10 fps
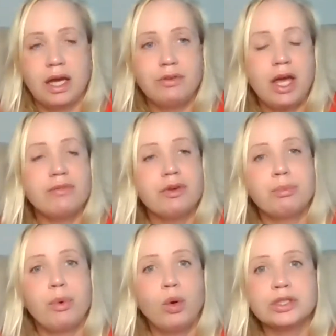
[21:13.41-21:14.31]
Have you ever
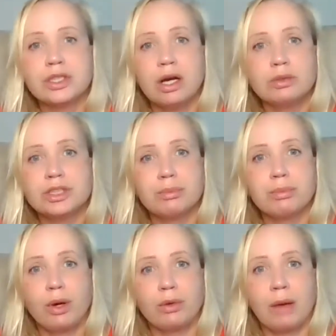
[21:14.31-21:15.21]
bought a coaching
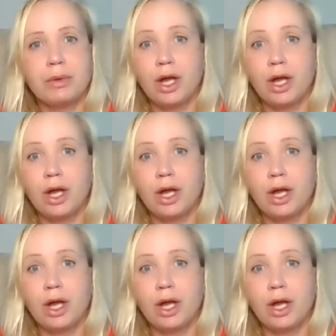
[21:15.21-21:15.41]
program?